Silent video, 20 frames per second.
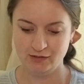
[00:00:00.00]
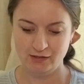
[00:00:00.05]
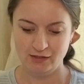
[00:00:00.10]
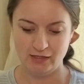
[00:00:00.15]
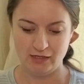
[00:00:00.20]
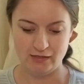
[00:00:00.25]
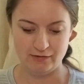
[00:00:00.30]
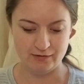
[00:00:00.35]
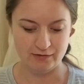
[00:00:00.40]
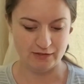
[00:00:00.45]

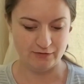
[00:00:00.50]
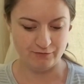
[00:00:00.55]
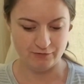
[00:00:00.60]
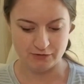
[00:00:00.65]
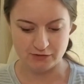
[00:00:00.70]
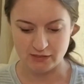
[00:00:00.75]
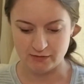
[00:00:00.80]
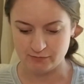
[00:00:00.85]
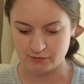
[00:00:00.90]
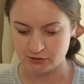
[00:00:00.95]
and the different
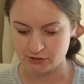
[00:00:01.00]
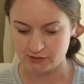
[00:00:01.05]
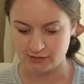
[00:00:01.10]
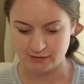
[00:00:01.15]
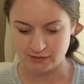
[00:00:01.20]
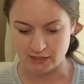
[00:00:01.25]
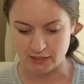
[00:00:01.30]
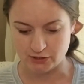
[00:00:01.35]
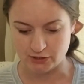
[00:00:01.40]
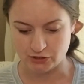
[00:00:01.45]
subjects they
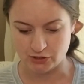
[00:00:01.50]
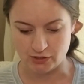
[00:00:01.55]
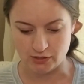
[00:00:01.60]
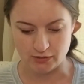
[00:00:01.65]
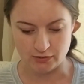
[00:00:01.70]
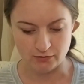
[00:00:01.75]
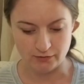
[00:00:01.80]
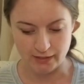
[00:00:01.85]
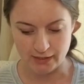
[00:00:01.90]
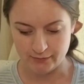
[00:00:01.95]
touch on
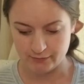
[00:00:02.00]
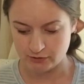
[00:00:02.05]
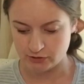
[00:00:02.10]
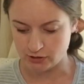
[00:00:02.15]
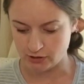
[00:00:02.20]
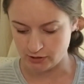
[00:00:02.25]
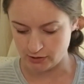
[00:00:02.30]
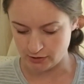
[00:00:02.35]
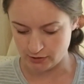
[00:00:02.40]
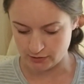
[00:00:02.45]
are language
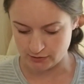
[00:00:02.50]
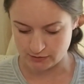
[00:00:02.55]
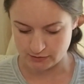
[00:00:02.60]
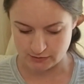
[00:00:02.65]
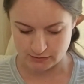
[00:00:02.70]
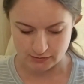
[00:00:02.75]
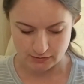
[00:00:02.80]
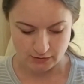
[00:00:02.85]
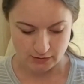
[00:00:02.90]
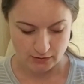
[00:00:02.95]

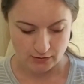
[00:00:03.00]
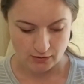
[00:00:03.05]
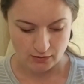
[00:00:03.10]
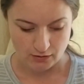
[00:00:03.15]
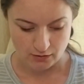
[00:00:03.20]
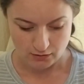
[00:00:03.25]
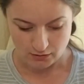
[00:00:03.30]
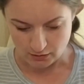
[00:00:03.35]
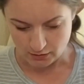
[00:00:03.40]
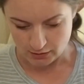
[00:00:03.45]
arts,
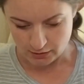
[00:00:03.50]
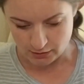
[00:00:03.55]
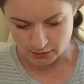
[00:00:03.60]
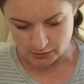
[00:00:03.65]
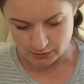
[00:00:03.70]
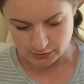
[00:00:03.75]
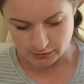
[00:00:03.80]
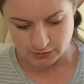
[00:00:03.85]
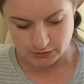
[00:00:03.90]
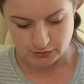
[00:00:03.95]

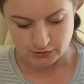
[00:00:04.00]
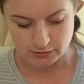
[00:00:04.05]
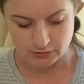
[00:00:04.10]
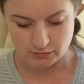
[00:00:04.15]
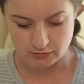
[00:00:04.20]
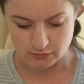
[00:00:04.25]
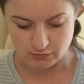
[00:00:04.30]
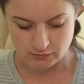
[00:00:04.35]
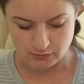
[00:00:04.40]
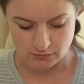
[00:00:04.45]
art,
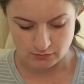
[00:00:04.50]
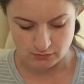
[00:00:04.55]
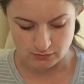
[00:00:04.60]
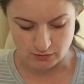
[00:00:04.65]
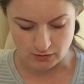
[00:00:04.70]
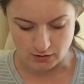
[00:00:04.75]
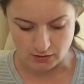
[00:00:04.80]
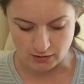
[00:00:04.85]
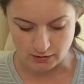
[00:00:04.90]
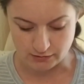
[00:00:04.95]

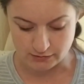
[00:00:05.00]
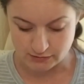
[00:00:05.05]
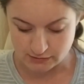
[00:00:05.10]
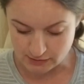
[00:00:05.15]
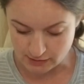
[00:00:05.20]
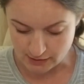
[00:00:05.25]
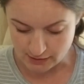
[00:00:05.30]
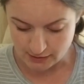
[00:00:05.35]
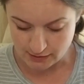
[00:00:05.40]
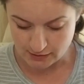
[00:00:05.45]

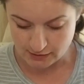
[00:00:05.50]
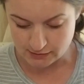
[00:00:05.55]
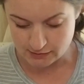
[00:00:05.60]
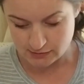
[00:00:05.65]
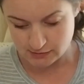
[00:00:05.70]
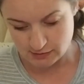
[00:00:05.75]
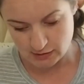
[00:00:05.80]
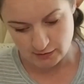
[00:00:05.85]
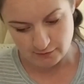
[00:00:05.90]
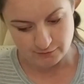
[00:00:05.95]
science,
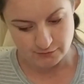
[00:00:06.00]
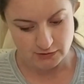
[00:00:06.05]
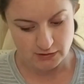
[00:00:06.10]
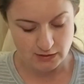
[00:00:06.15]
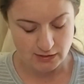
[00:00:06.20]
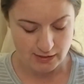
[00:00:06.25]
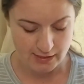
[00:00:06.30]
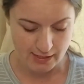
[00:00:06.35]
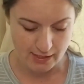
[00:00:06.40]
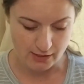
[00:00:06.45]

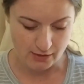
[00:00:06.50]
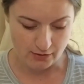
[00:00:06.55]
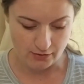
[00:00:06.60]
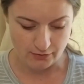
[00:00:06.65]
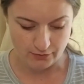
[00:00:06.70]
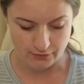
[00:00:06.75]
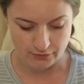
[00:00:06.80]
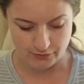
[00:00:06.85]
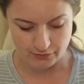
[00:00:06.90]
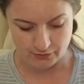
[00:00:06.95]
safety,
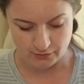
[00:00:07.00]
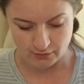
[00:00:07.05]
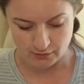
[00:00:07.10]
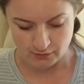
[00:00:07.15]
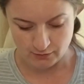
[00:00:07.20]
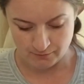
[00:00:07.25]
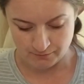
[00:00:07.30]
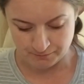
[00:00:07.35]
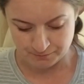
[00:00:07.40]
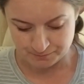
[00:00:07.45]
health,
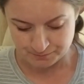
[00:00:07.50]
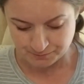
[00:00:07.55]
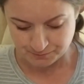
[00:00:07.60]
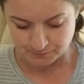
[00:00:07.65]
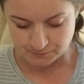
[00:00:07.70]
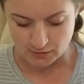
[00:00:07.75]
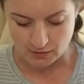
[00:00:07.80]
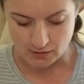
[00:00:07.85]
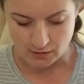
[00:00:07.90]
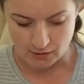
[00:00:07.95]

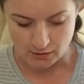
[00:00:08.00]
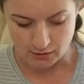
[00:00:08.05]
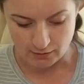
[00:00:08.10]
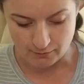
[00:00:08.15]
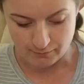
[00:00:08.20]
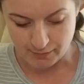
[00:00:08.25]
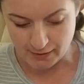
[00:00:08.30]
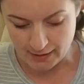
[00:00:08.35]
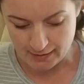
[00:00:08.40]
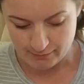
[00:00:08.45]

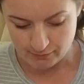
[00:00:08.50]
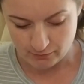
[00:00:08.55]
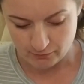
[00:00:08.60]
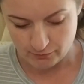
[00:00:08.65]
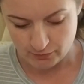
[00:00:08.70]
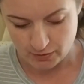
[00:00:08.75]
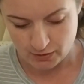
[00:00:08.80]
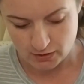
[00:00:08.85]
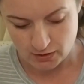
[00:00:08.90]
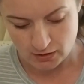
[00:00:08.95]
Bible
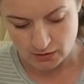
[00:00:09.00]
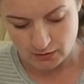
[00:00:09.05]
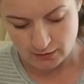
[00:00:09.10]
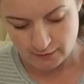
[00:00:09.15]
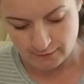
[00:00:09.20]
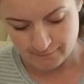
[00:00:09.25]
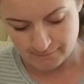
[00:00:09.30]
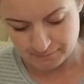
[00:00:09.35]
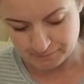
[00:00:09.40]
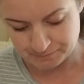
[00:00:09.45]

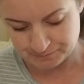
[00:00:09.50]
reading,